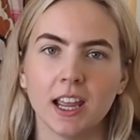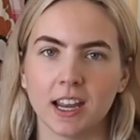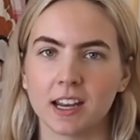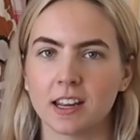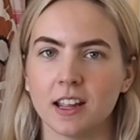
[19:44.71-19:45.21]

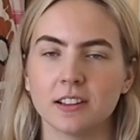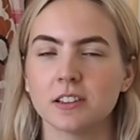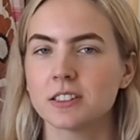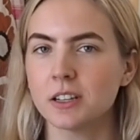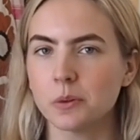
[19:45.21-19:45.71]
It
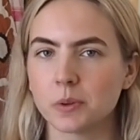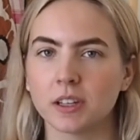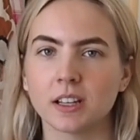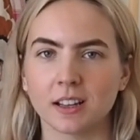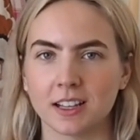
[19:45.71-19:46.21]
looks like a
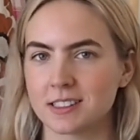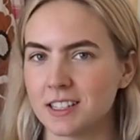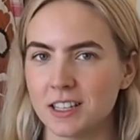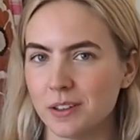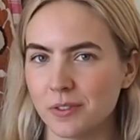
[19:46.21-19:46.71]
really classy
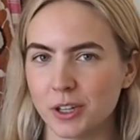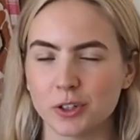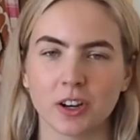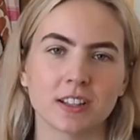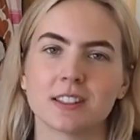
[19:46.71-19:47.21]
evening
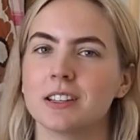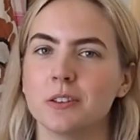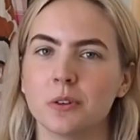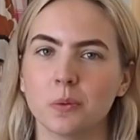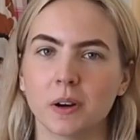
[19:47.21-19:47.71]
dress that you
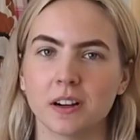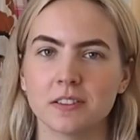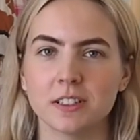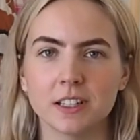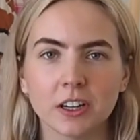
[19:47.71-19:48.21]
could wear out
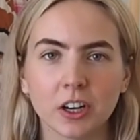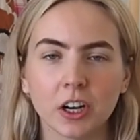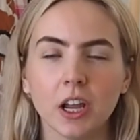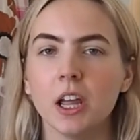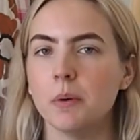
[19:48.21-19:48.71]
to
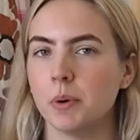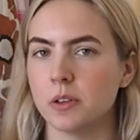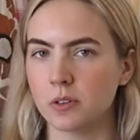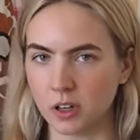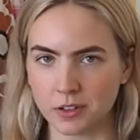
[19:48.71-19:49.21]
dinner, but
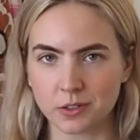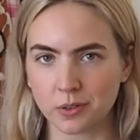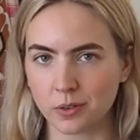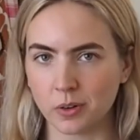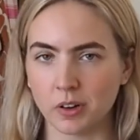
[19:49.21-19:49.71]
you could also
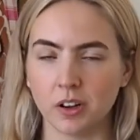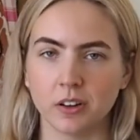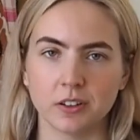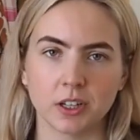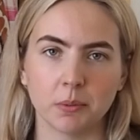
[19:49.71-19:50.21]
throw it
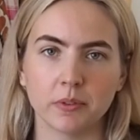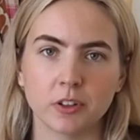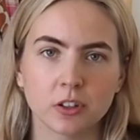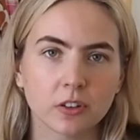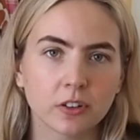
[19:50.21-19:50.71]
on top of a
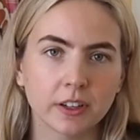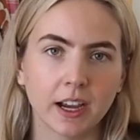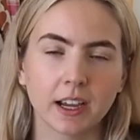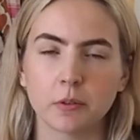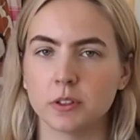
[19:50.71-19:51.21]

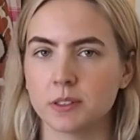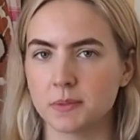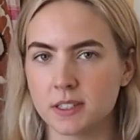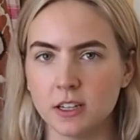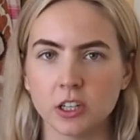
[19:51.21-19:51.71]
turtleneck with some
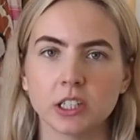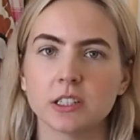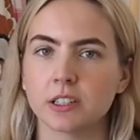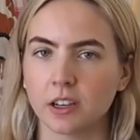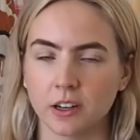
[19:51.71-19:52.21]

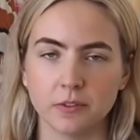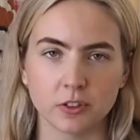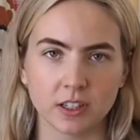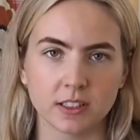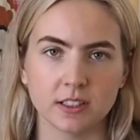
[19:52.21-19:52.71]
sneakers and kind of
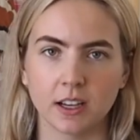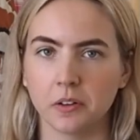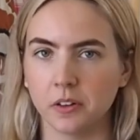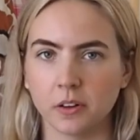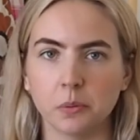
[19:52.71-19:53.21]
dress it down
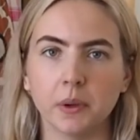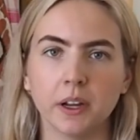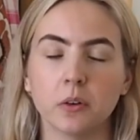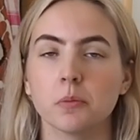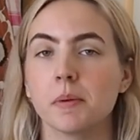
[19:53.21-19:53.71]
a little
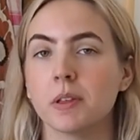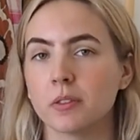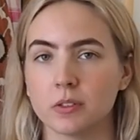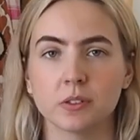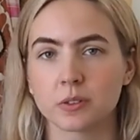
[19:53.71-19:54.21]
bit, or maybe
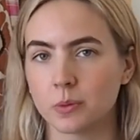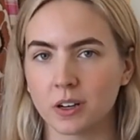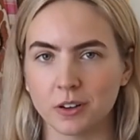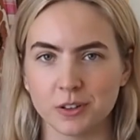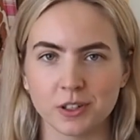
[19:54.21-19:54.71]
throw a
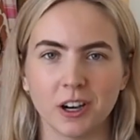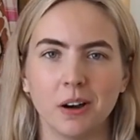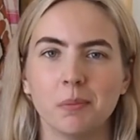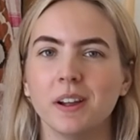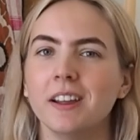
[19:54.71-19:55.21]
sweater on
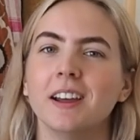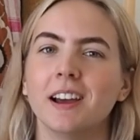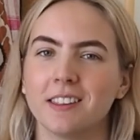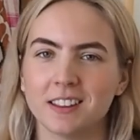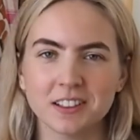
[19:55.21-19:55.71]
top.
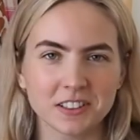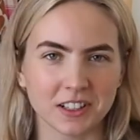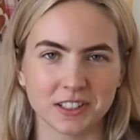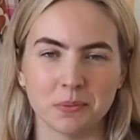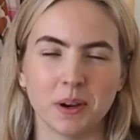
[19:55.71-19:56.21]
I think there's
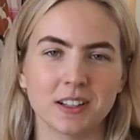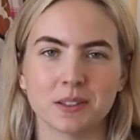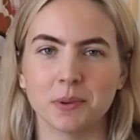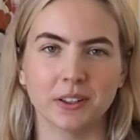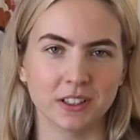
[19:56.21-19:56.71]
lots of
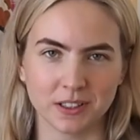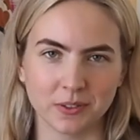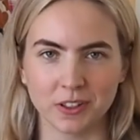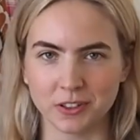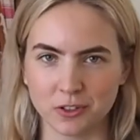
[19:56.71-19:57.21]
possibilities for
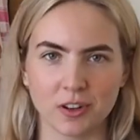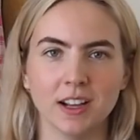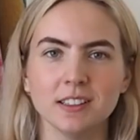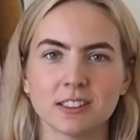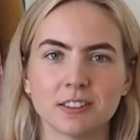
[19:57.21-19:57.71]
this
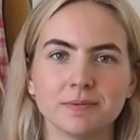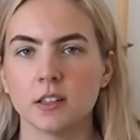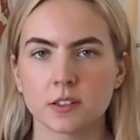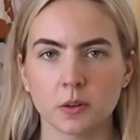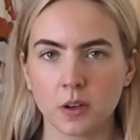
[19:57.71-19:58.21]
dress.
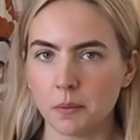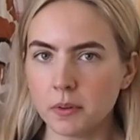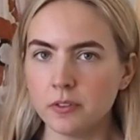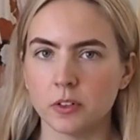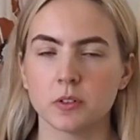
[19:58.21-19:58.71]
So a couple
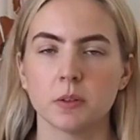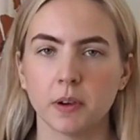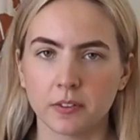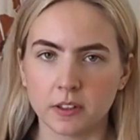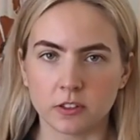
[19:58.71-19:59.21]
of notes
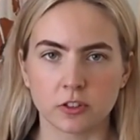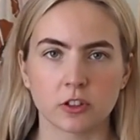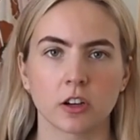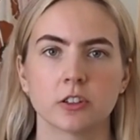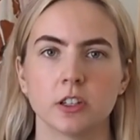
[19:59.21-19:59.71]
about the
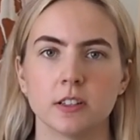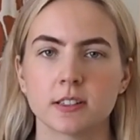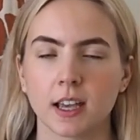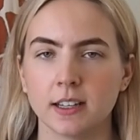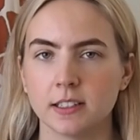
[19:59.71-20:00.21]
instructions.
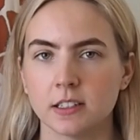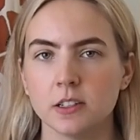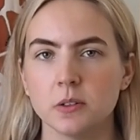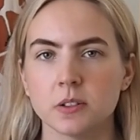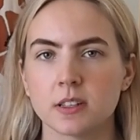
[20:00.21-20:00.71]
I did
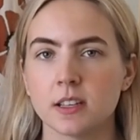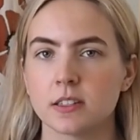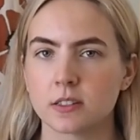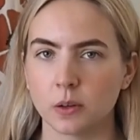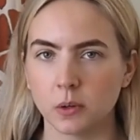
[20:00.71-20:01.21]
use the
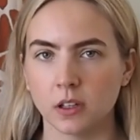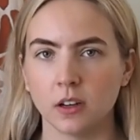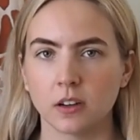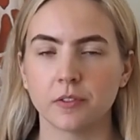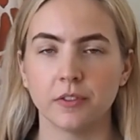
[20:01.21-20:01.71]
sew
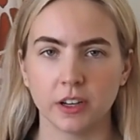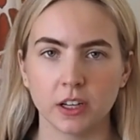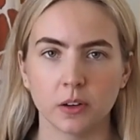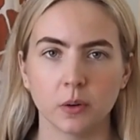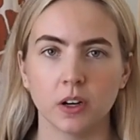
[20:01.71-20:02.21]
along
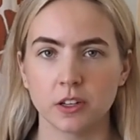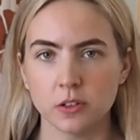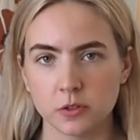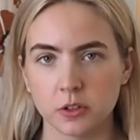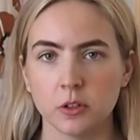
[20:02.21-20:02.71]
video on
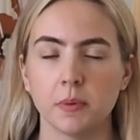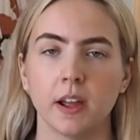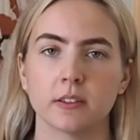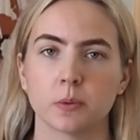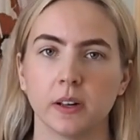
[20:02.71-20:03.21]
YouTube
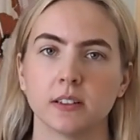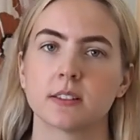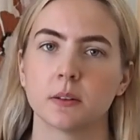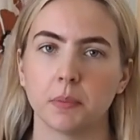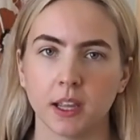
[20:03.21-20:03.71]
as well as
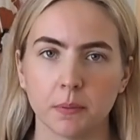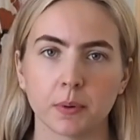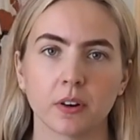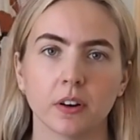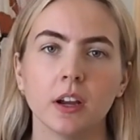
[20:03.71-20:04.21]
the
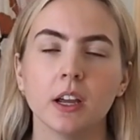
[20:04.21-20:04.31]
paper